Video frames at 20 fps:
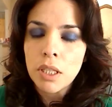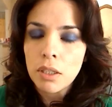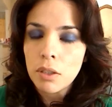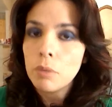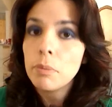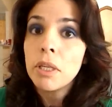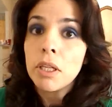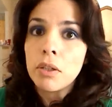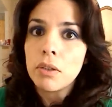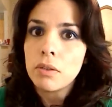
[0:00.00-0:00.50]
a
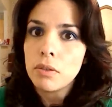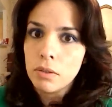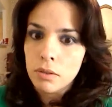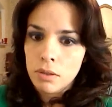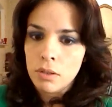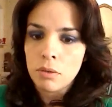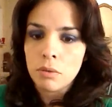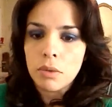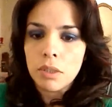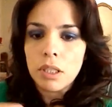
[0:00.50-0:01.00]
little bit
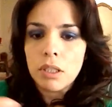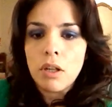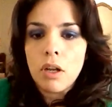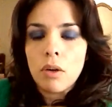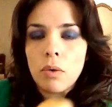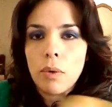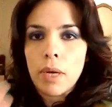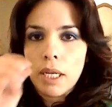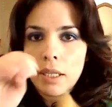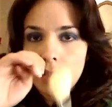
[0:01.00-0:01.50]
goes a really
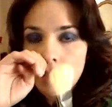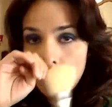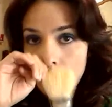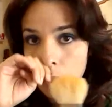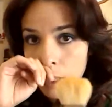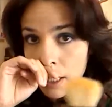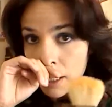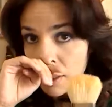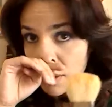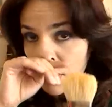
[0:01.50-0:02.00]
long way,
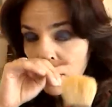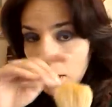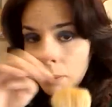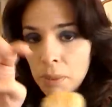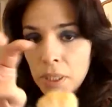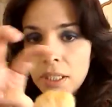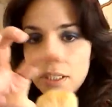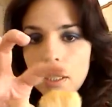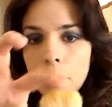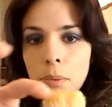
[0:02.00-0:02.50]
so it only
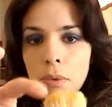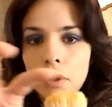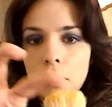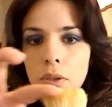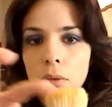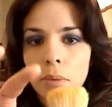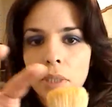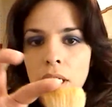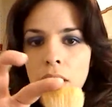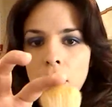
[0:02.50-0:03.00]
picked up a
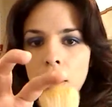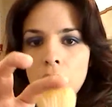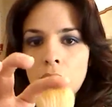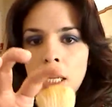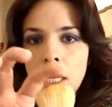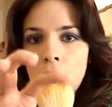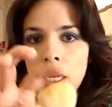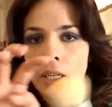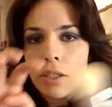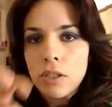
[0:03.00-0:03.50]
little bit on
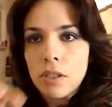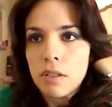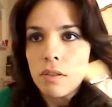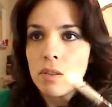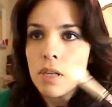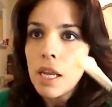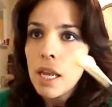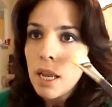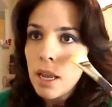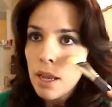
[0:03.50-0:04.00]
the
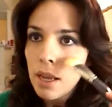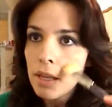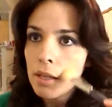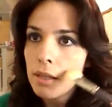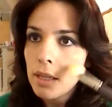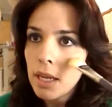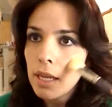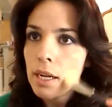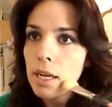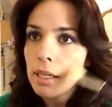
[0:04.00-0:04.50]
edges,
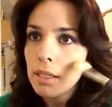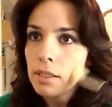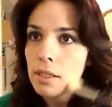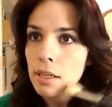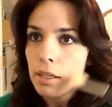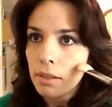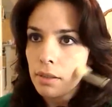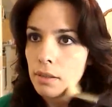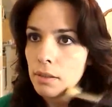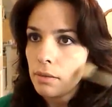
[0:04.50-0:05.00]
and then I
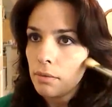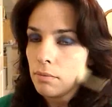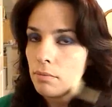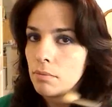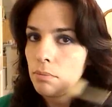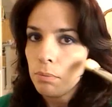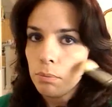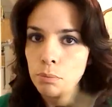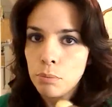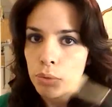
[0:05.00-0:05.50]
just
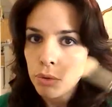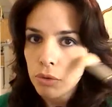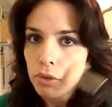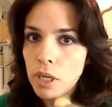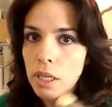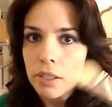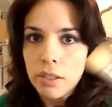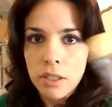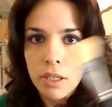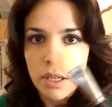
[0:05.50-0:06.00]

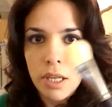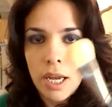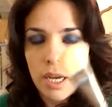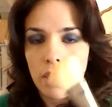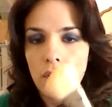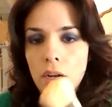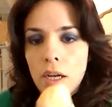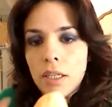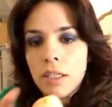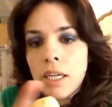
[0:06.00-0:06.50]
brushed
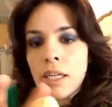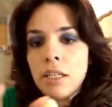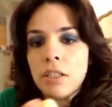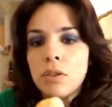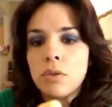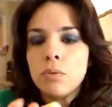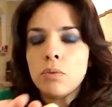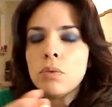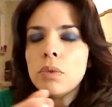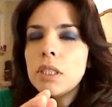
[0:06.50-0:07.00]
that on, and
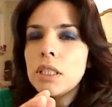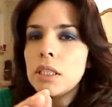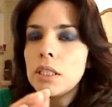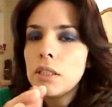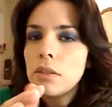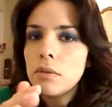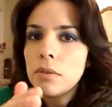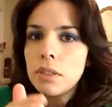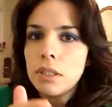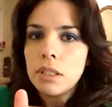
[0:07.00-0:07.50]
it's
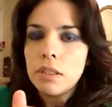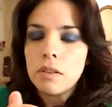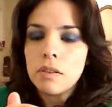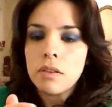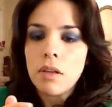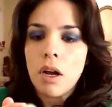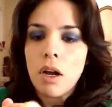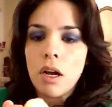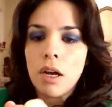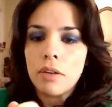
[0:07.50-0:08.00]
really really
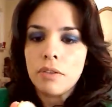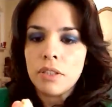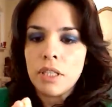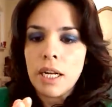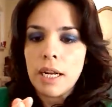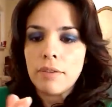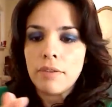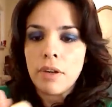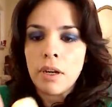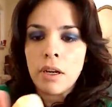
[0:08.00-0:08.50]
soft,
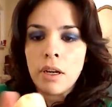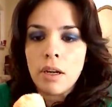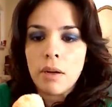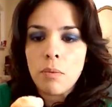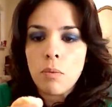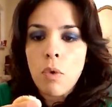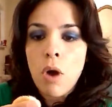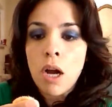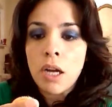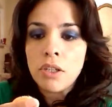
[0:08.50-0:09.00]
and I've
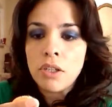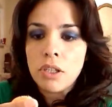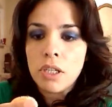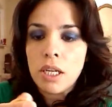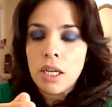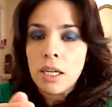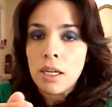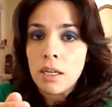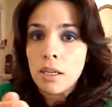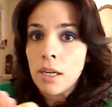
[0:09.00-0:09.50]
um, washed
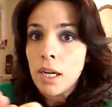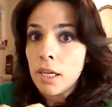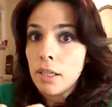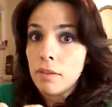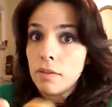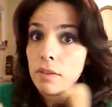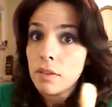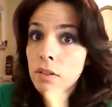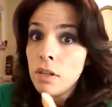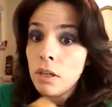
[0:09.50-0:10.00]
it and it got
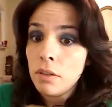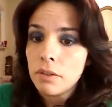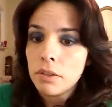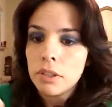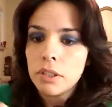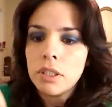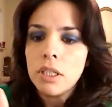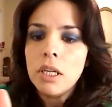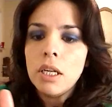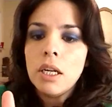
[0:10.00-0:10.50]
even
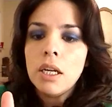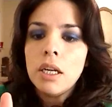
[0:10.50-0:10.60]
softer,